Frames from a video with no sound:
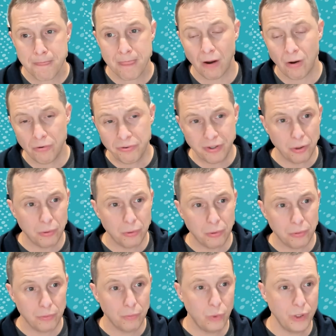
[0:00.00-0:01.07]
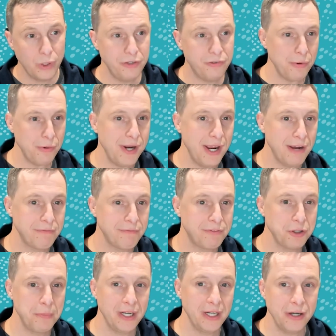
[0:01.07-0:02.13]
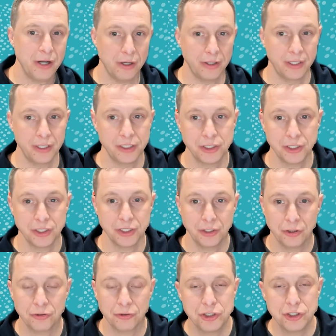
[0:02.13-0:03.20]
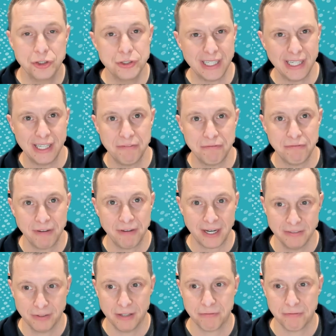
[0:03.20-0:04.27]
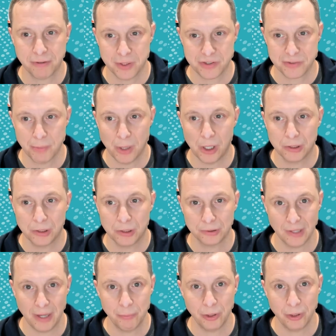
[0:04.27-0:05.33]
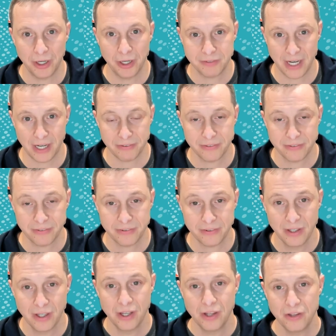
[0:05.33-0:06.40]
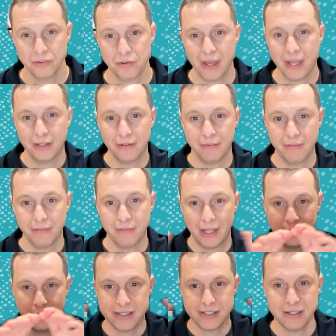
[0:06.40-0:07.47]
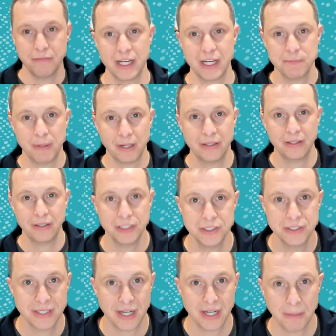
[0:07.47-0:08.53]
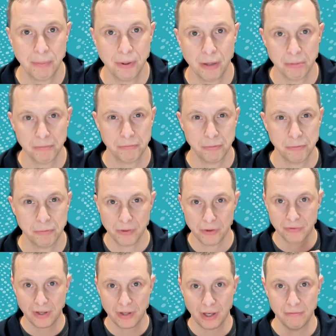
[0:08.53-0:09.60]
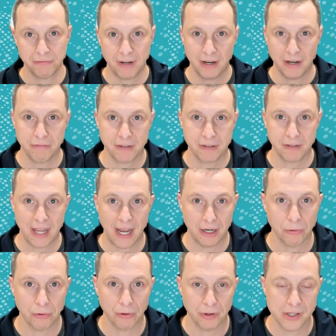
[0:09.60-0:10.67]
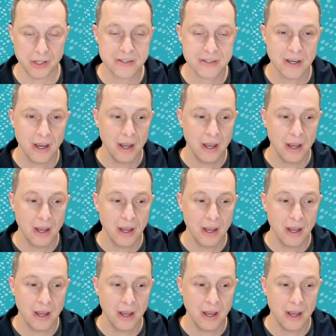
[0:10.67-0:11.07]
Also, when you don't have domain knowledge, you're choosing effectively from a smaller library of tests. So that list of expectations that I put up before, those kind of 5 categories,